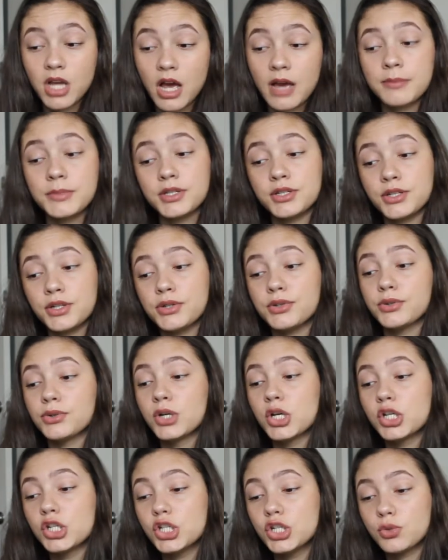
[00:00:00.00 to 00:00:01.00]
time as
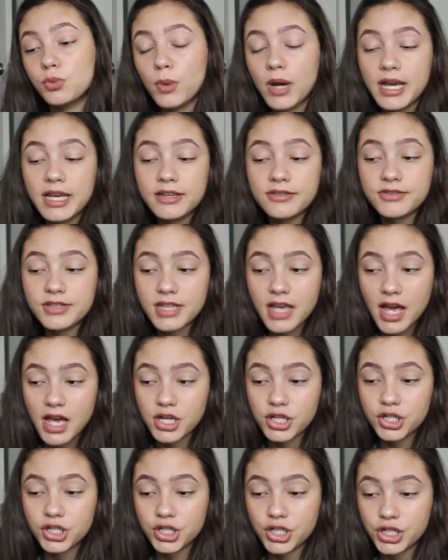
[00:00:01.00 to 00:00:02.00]
you. She waves
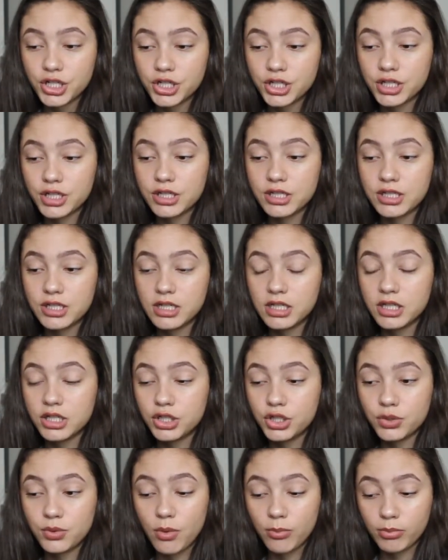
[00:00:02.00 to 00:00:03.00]
as she
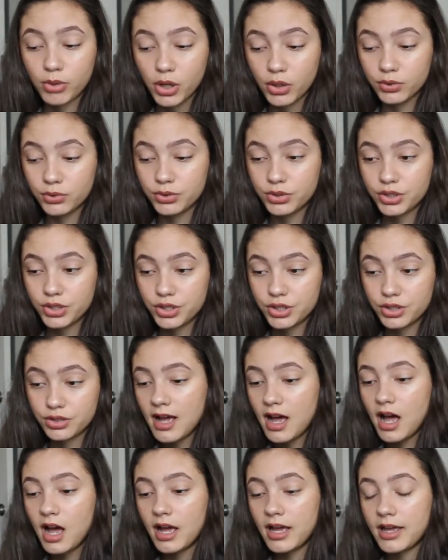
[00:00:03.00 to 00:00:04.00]
sees you approach.
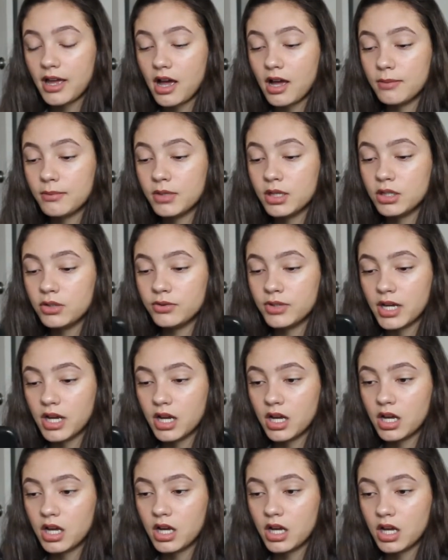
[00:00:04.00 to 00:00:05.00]
Hi, I'm
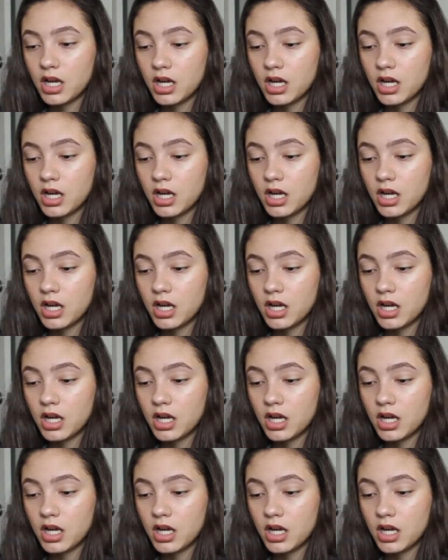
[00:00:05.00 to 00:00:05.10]
Luna.